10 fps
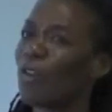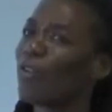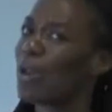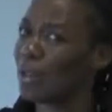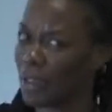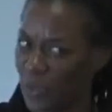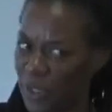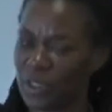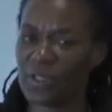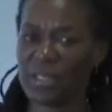ironically,
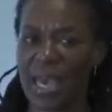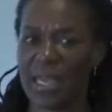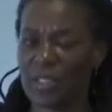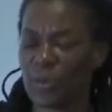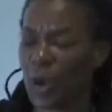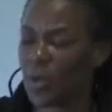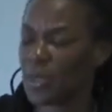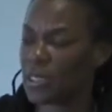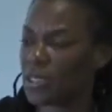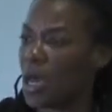political science
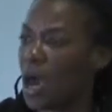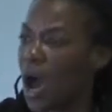departments,